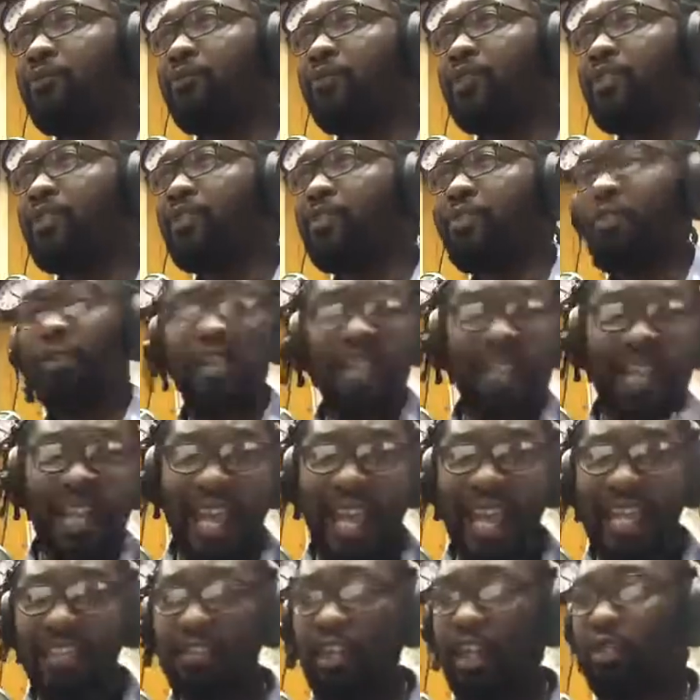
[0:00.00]

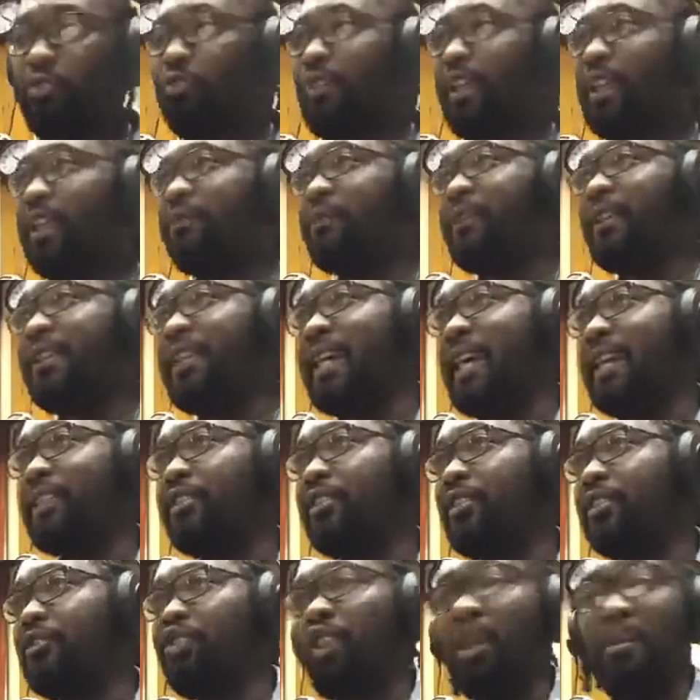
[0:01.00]
Trinidad not ready for that.
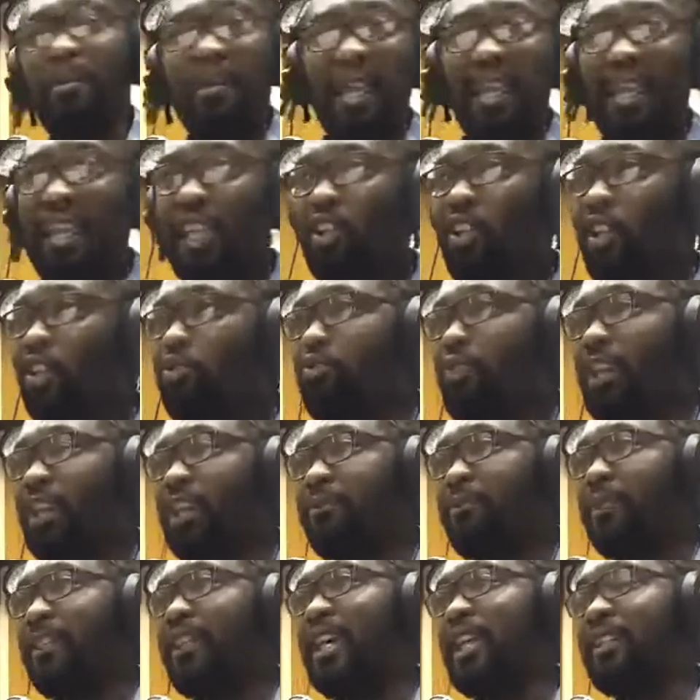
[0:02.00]
Jamaica not ready
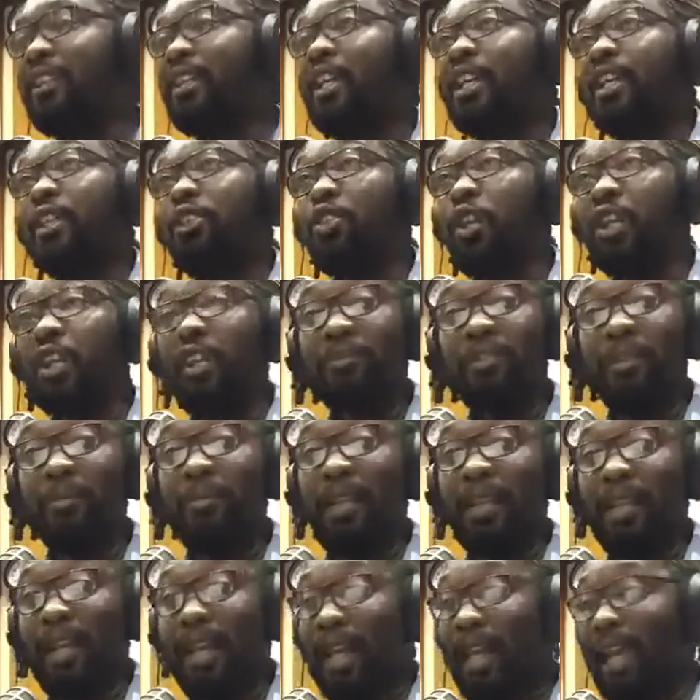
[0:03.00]
for that. None of the
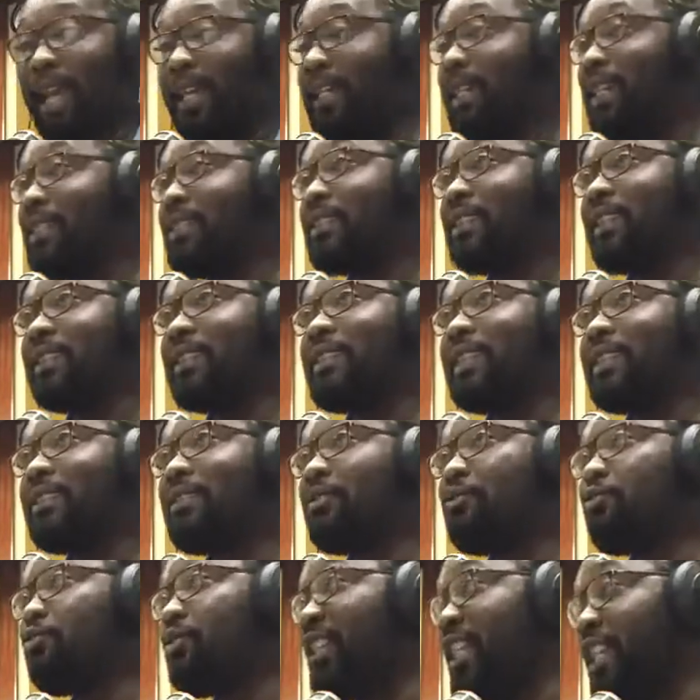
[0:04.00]
bigger islands in this
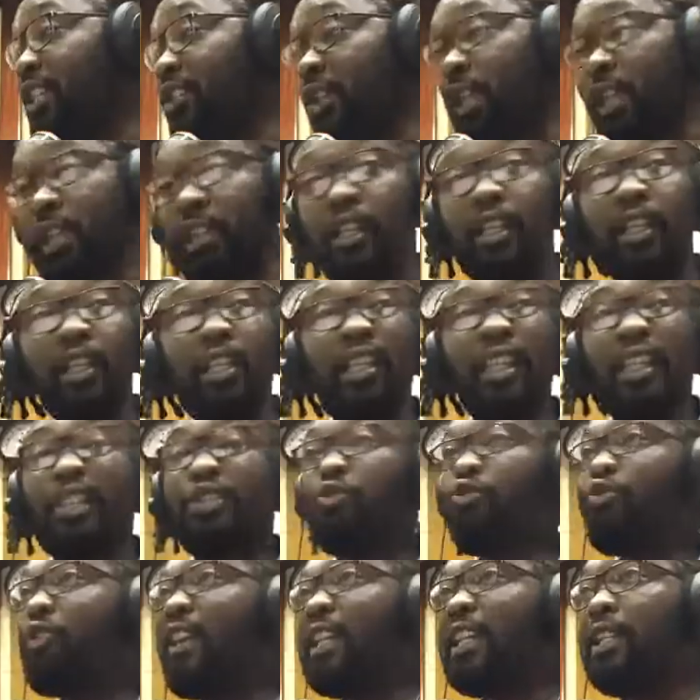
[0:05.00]
region is
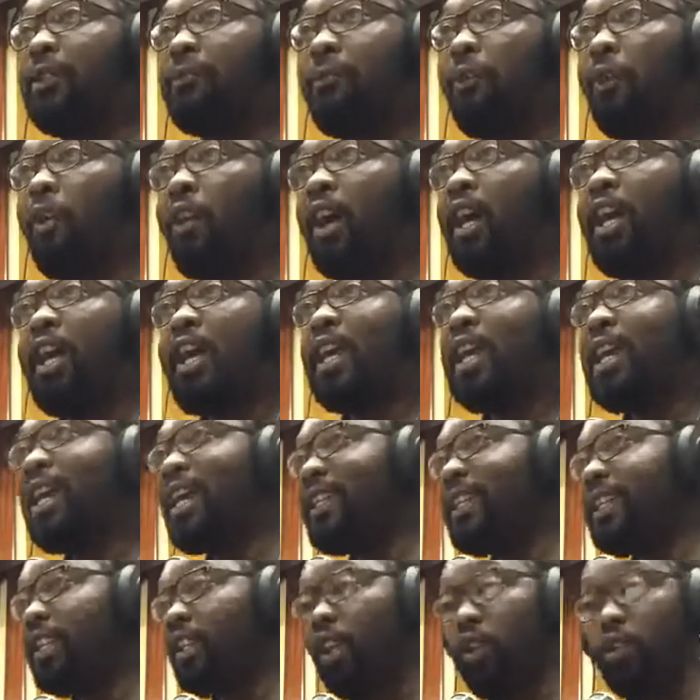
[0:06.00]
ready for
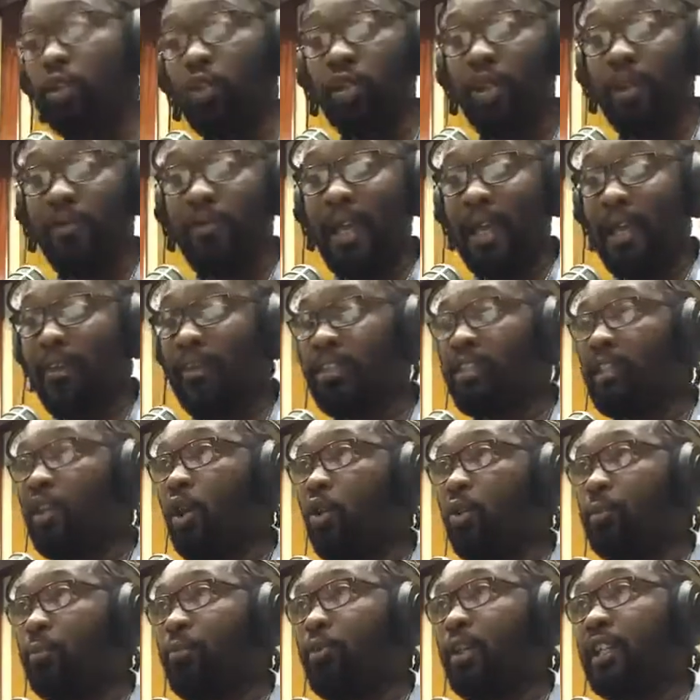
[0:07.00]
any coronavirus
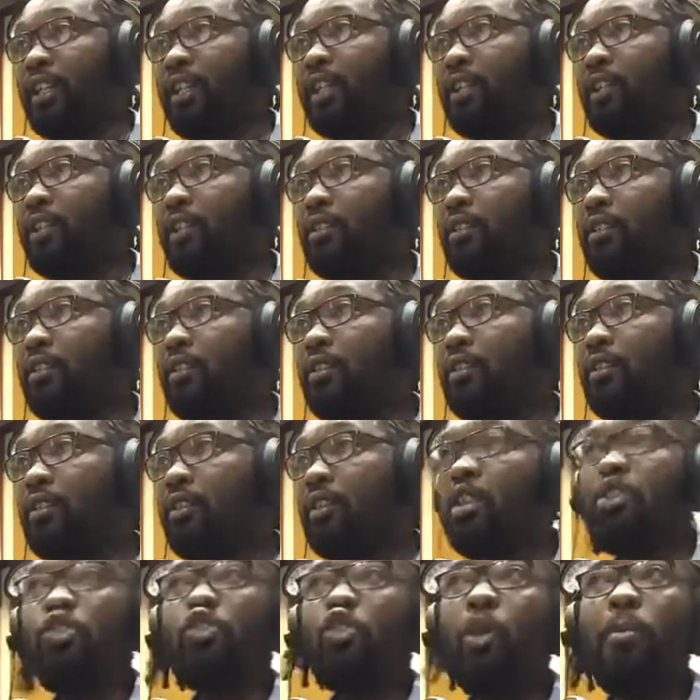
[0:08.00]
outbreak.
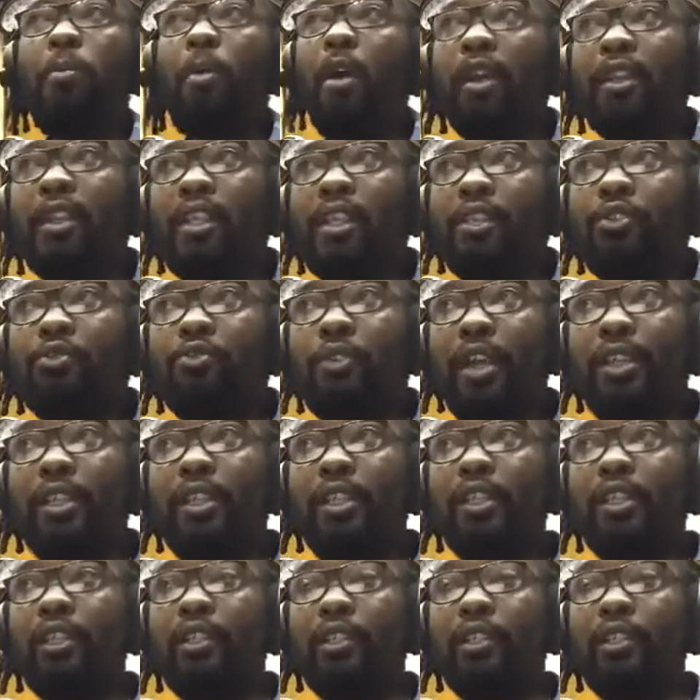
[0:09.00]
Nobody is ready.